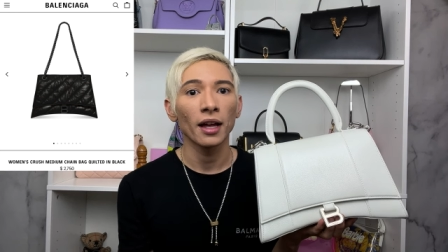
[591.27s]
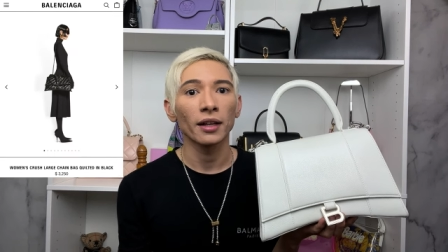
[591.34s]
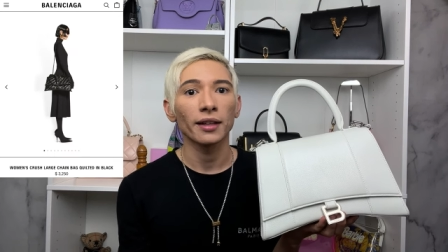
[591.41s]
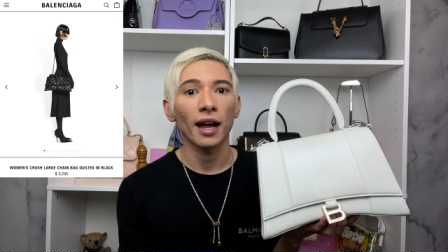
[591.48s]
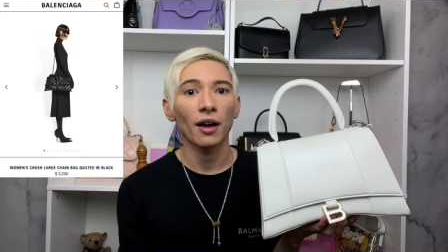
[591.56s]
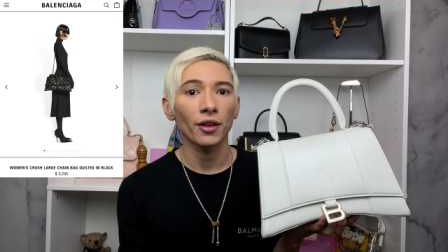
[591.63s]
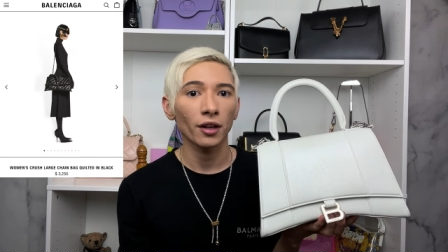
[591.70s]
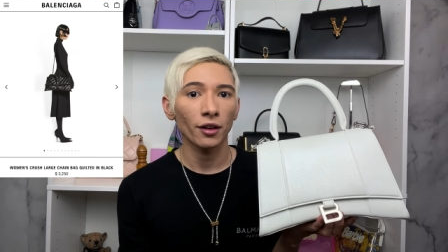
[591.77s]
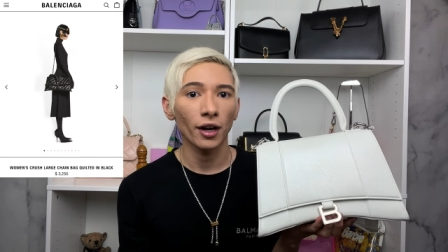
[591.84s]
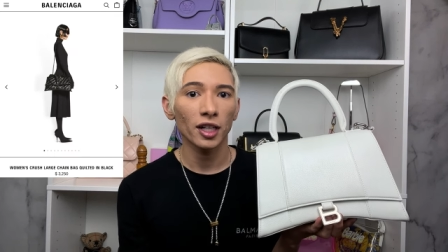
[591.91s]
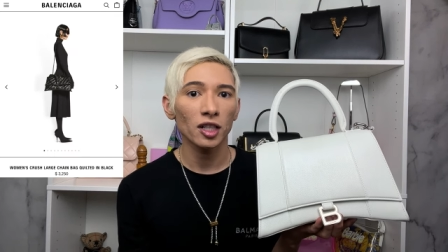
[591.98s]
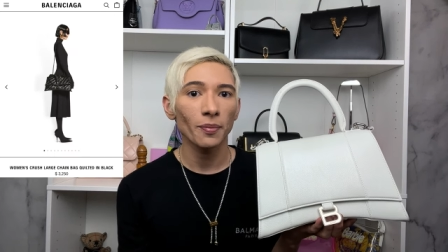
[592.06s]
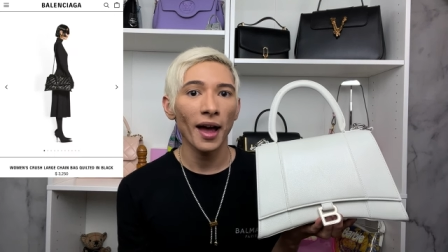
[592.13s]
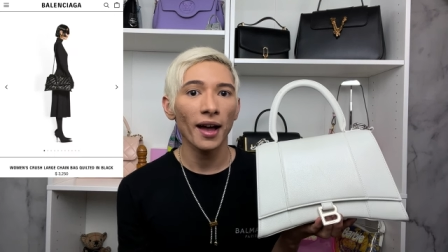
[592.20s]
Now the
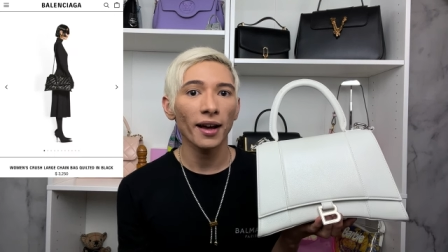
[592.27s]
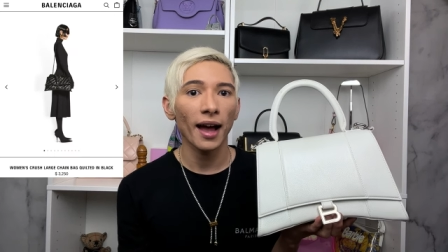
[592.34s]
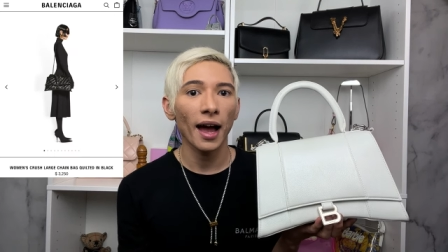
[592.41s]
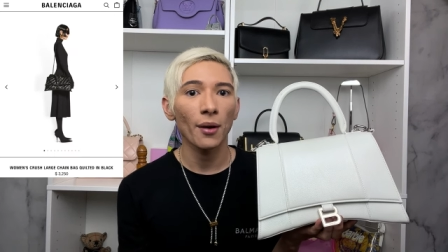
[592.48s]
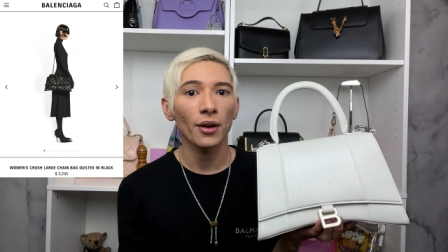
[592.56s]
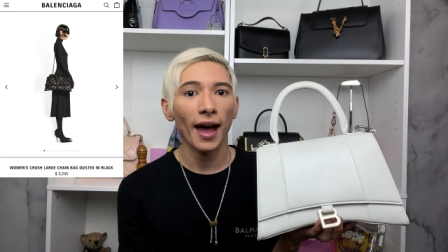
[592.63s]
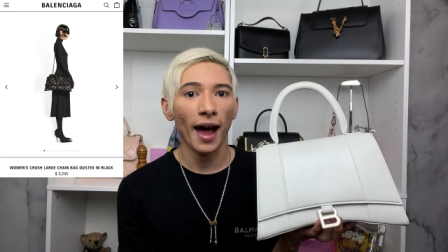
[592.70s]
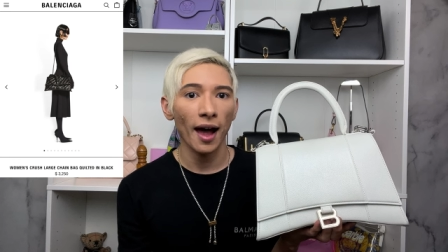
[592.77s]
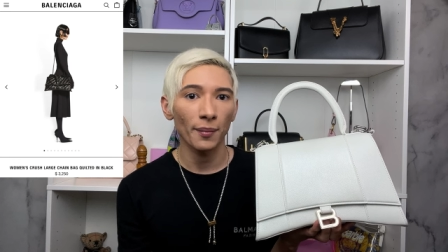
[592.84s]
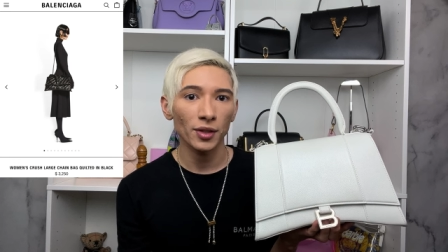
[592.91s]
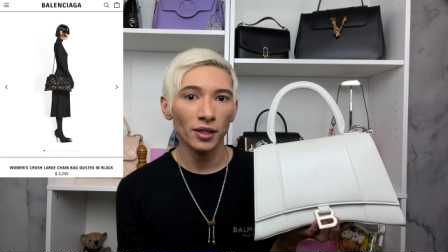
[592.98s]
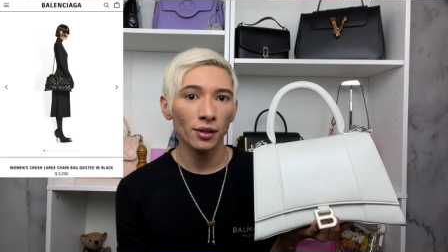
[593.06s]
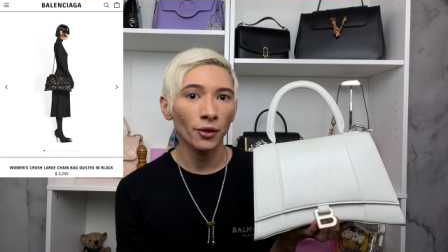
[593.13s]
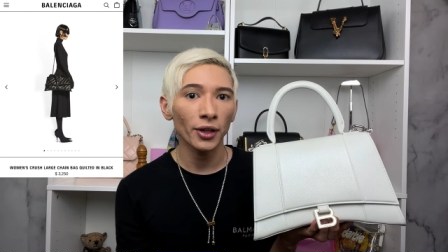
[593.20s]
crush bag I would
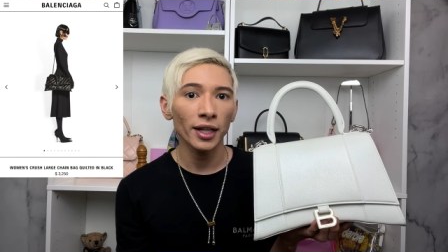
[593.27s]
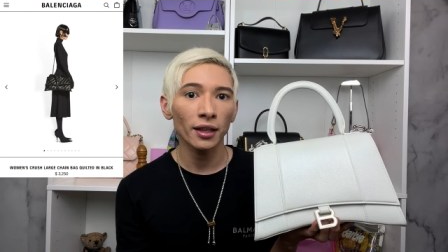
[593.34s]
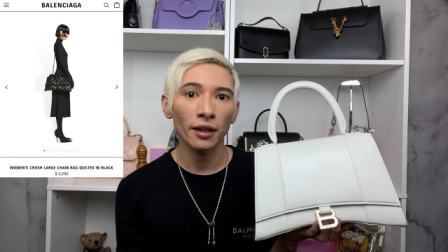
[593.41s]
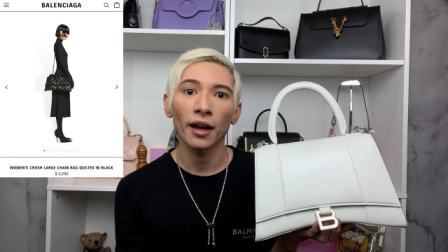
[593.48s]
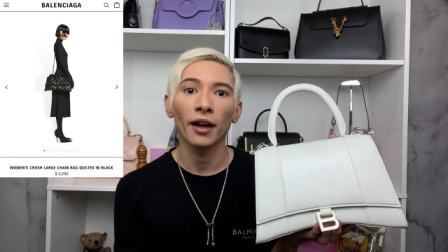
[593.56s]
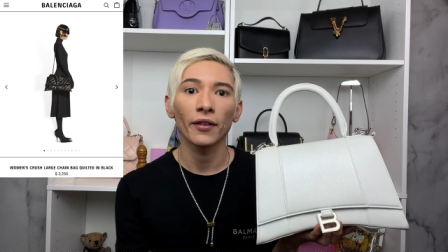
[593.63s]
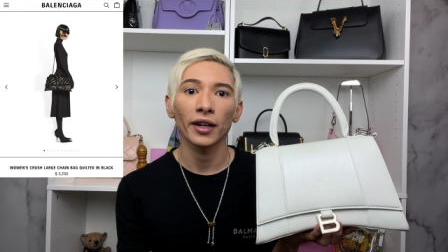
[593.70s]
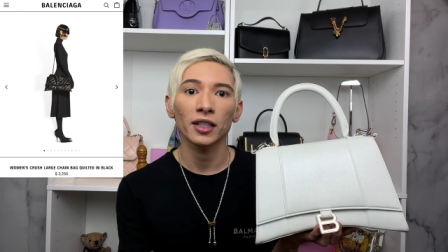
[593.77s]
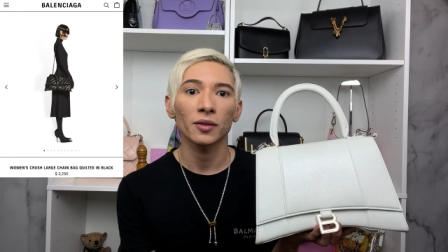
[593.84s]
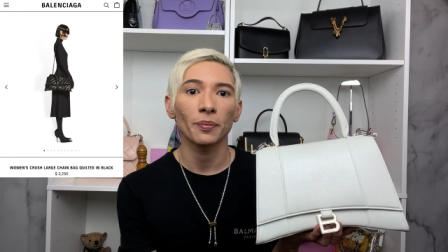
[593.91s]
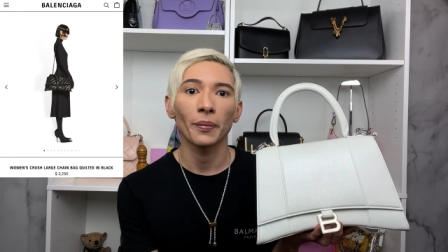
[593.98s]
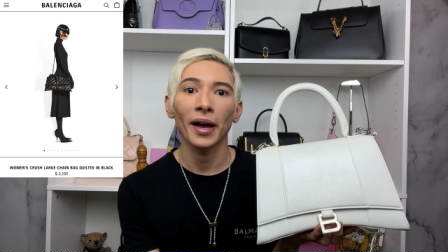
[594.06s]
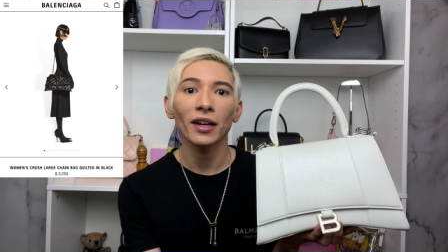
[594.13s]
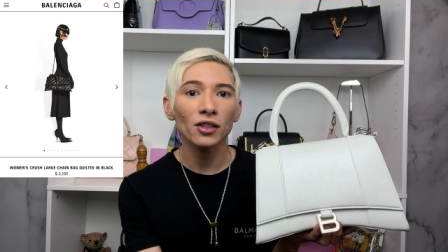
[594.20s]
absolutely love,
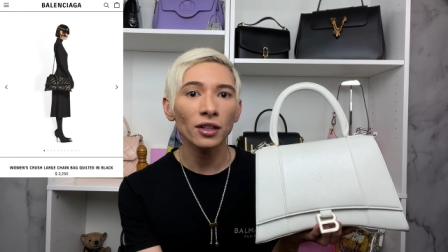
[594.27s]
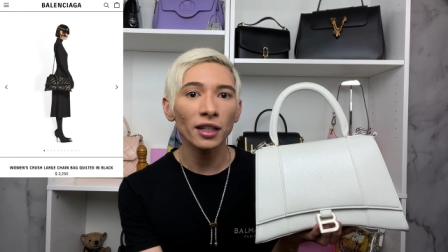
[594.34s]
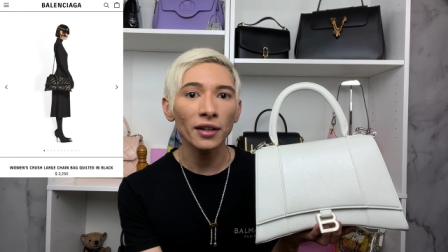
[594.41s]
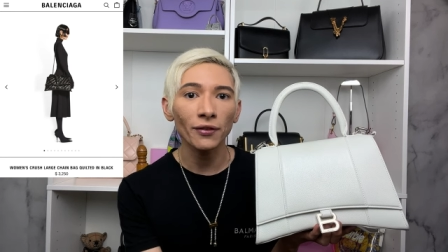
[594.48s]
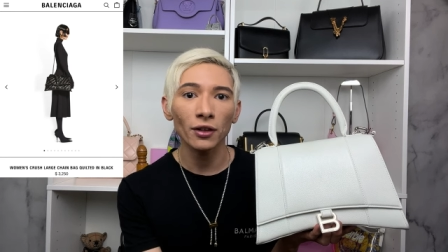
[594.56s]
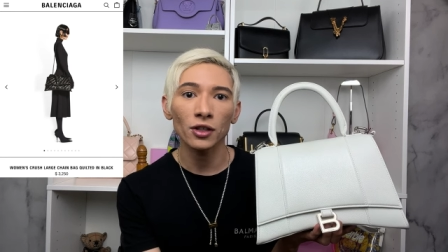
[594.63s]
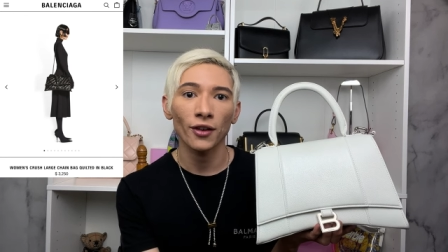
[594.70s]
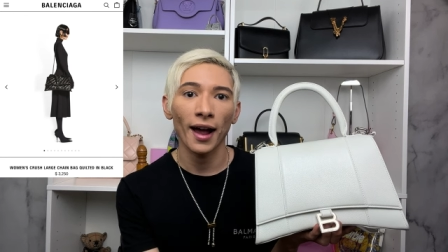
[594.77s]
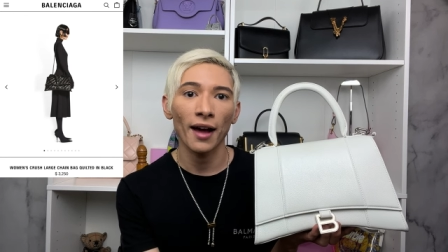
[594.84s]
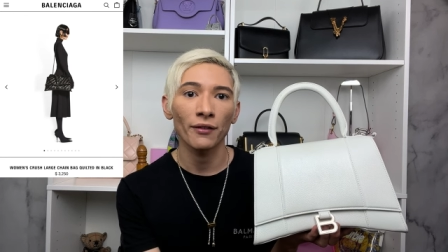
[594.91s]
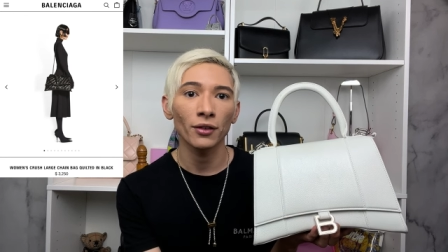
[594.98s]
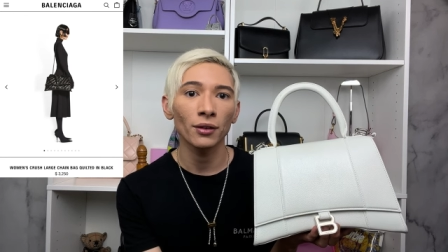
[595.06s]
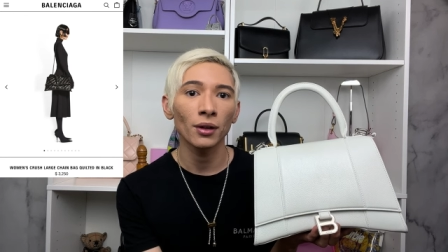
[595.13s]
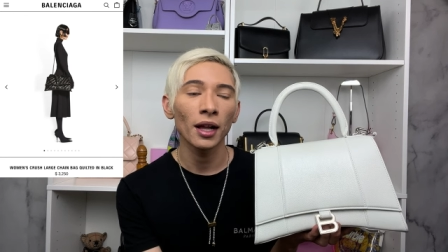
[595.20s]
especially for
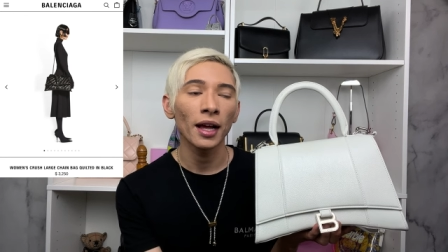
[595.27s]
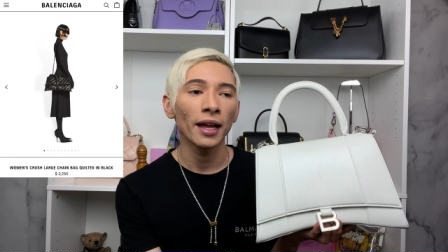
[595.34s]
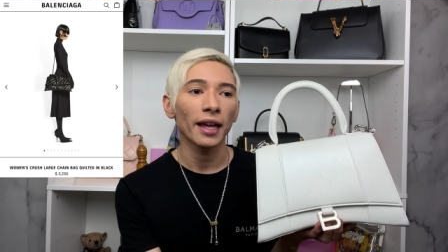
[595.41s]
travel.